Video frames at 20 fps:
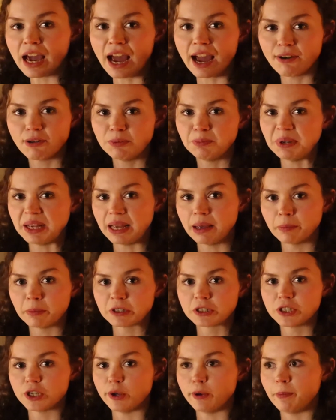I would be able
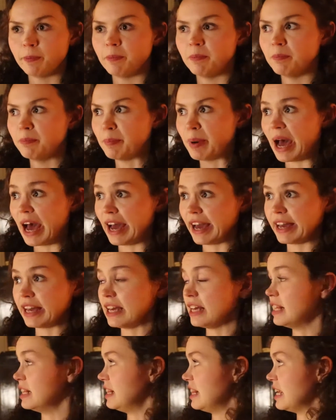to
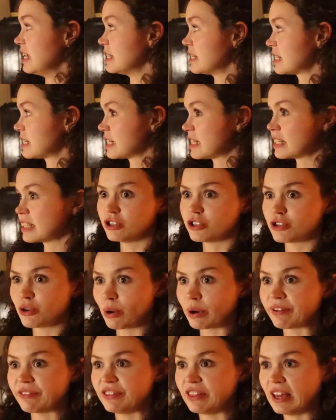buy this
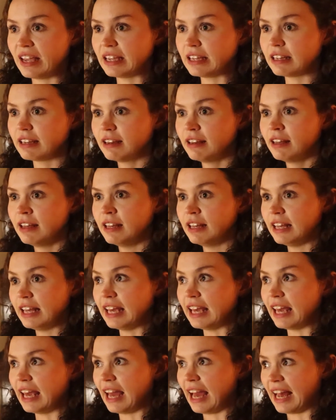sort of thing
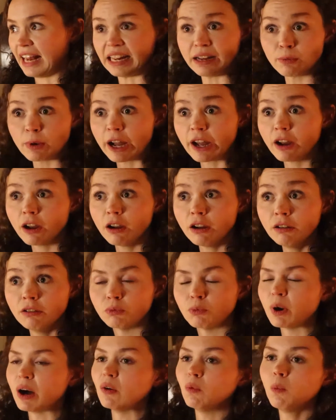anywhere.
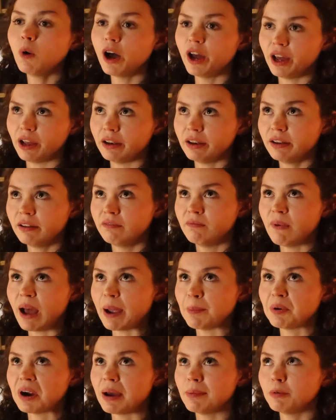Well, one, I
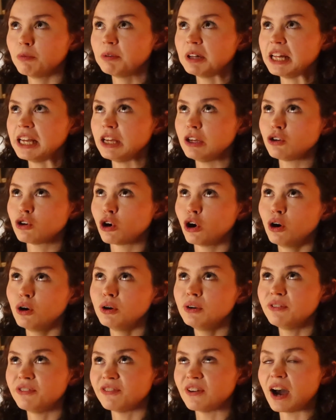probably
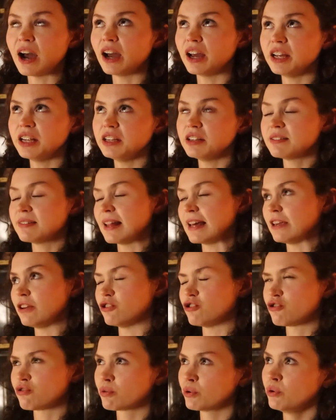could find like a
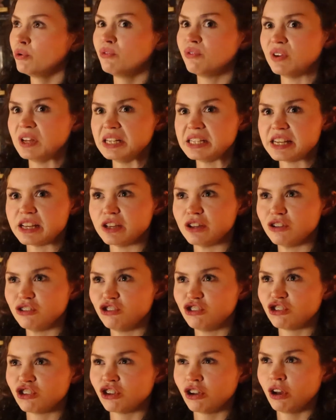true
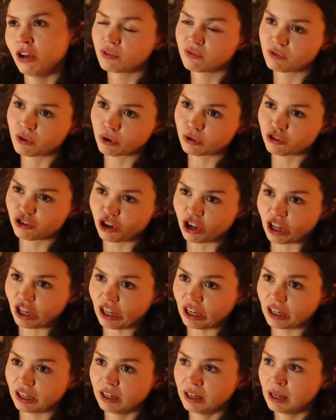vintage
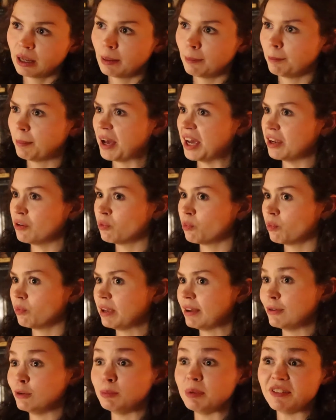version, but
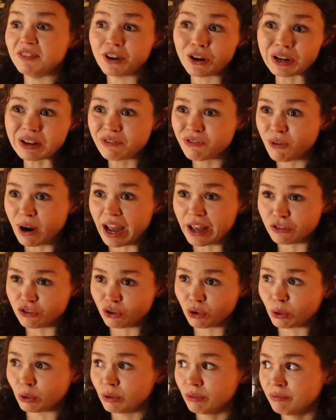it would be very
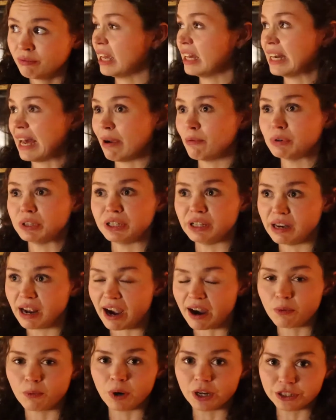fragile and I would
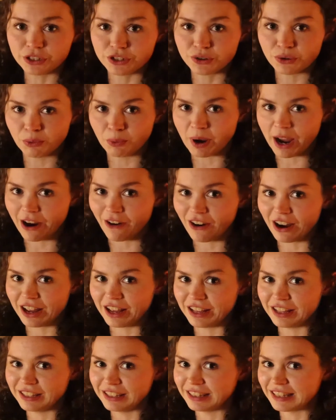not want to wear
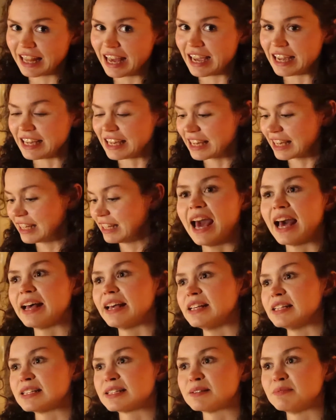it like
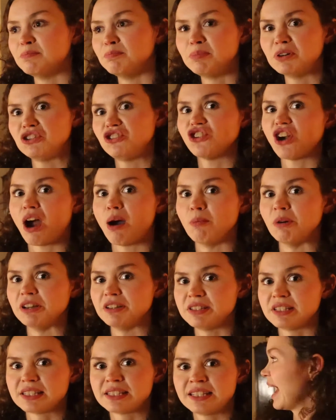as pajamas.